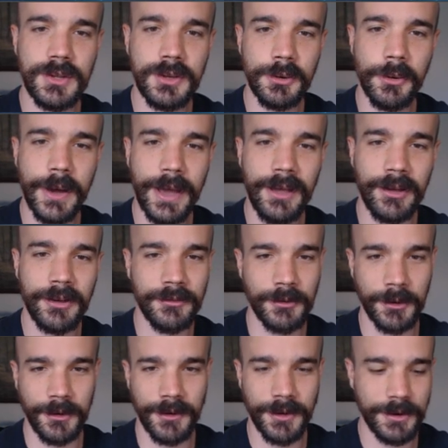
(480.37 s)
UL
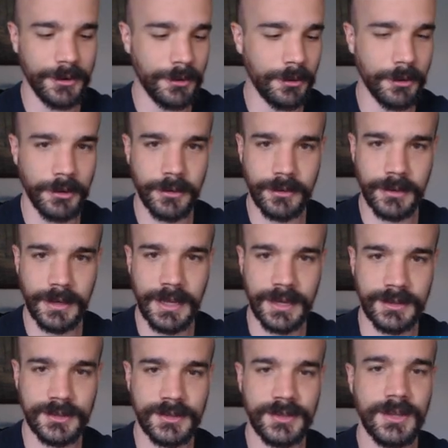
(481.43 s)
for unordered
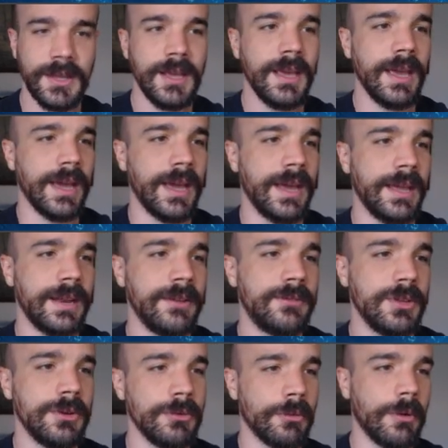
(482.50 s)
list. And
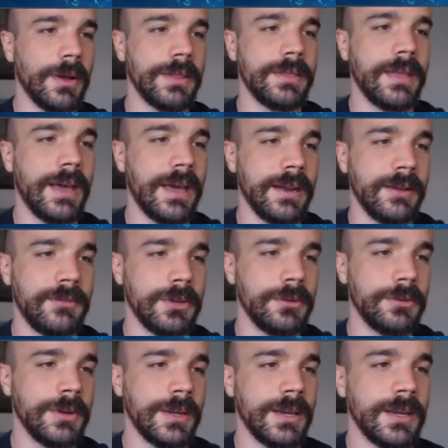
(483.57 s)
if you run that, if
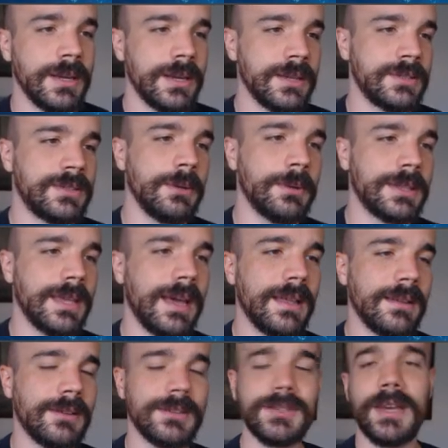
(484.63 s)
you see what
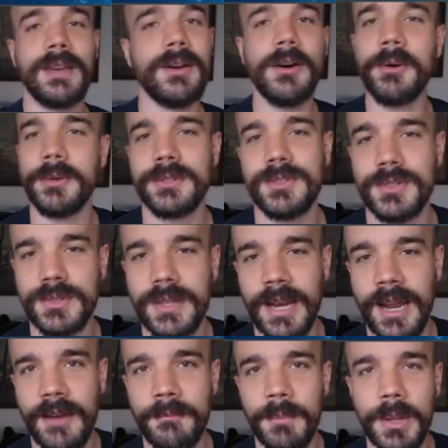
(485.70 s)
that looks like, oh, it's just
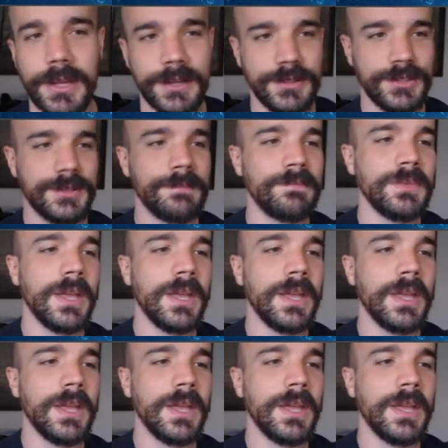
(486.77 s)
gonna have bullets.